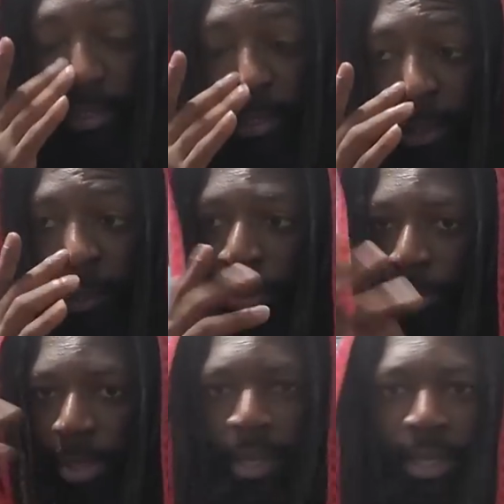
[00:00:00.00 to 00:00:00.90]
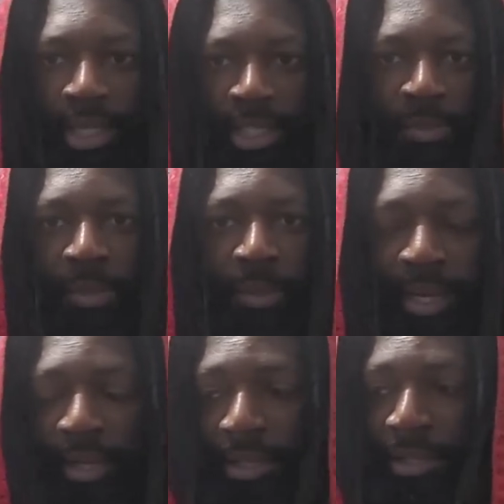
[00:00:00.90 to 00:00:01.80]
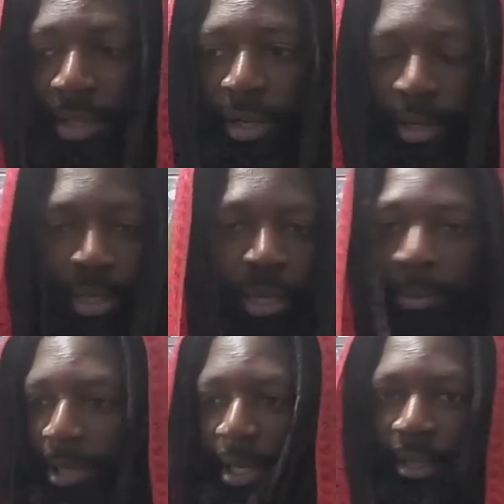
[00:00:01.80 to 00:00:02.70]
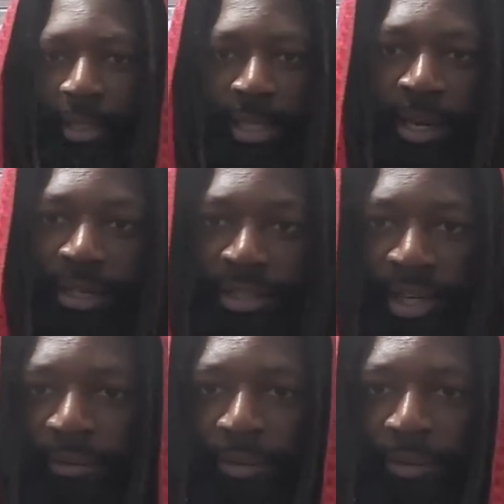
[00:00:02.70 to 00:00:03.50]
to download them, I'll just put them back in the jar. But yeah, I literally got a jar of